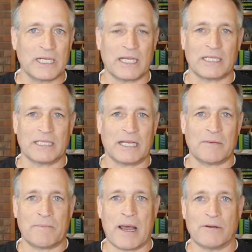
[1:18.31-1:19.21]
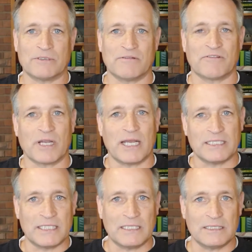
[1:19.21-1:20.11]
I can think about different
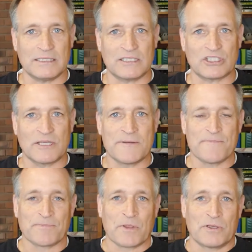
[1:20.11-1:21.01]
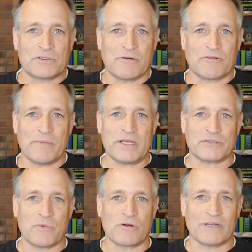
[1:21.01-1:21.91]
ideas. So for me, it's
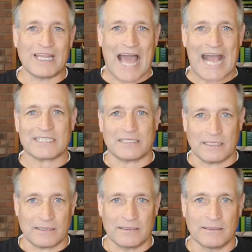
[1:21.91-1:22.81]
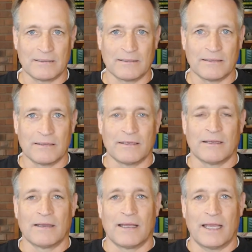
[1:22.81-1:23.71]
more relaxing
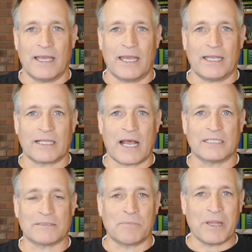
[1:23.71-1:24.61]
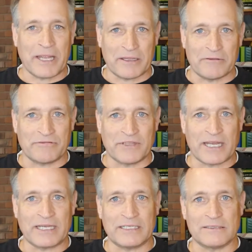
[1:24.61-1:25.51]
and contemplative than
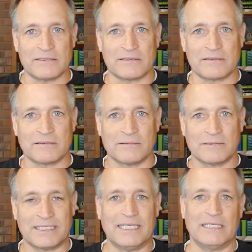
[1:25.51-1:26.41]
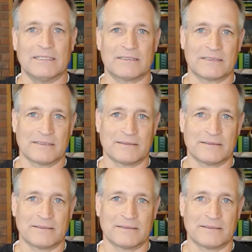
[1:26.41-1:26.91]
it is tedious.